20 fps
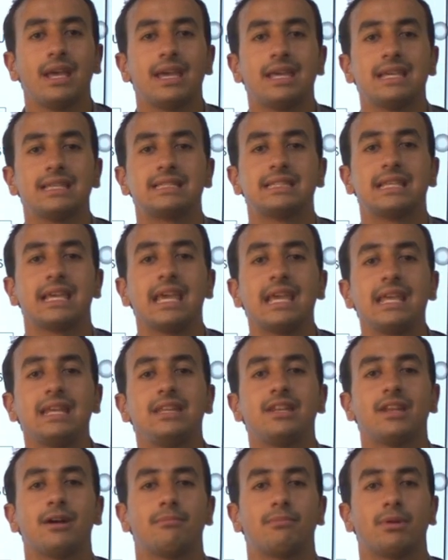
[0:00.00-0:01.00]
is
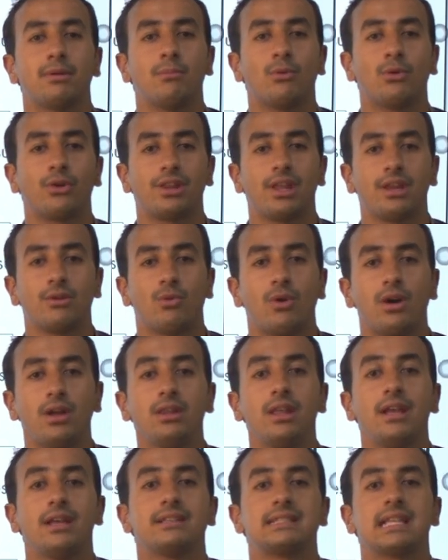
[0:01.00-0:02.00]
any number more than
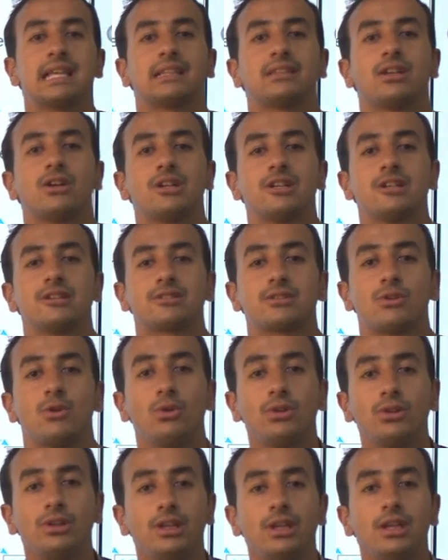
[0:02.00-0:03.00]
1 that has
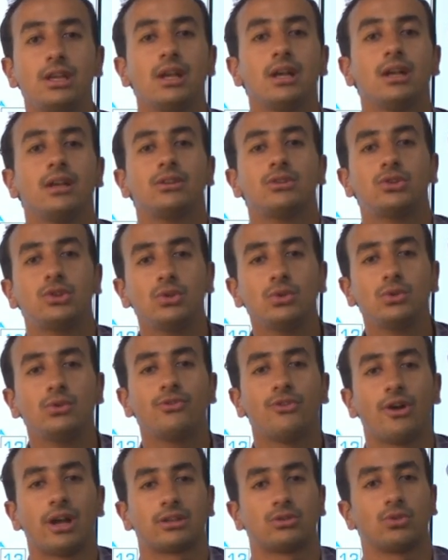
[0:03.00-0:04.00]
only 2
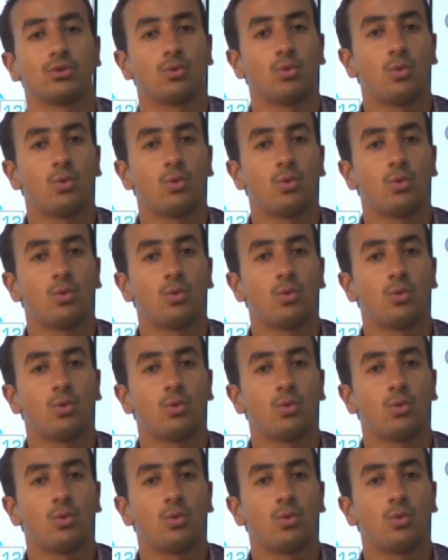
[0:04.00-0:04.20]
factors,